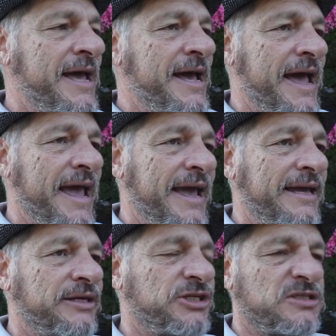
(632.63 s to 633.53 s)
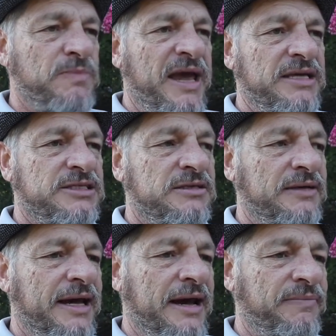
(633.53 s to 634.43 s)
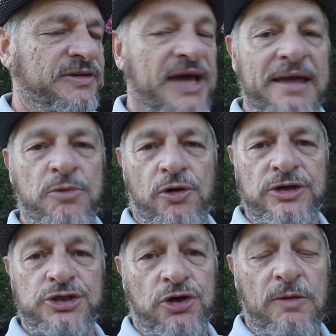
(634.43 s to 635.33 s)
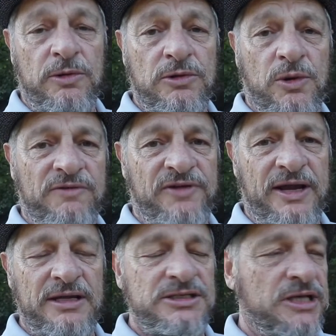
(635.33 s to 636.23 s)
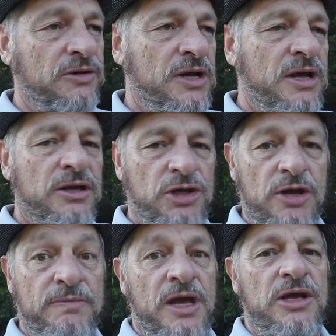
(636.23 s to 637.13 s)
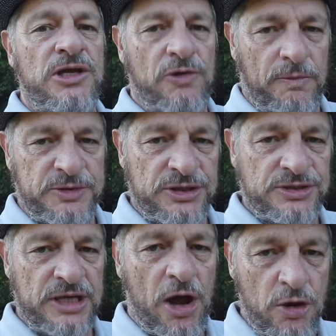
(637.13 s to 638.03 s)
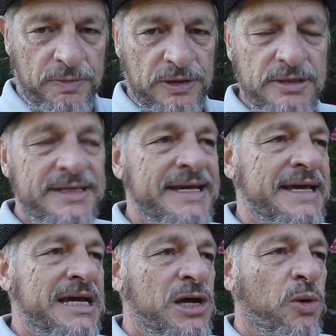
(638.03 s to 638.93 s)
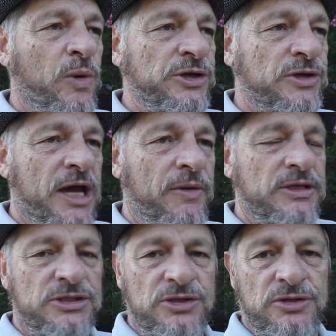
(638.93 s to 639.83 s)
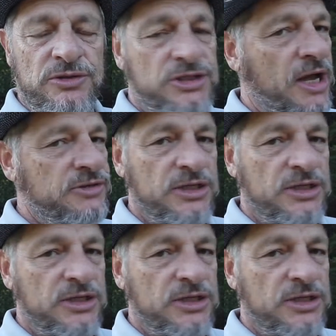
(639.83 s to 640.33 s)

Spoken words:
and it just makes the day more enjoyable, quite frankly. So keep your options open when you're going to your chosen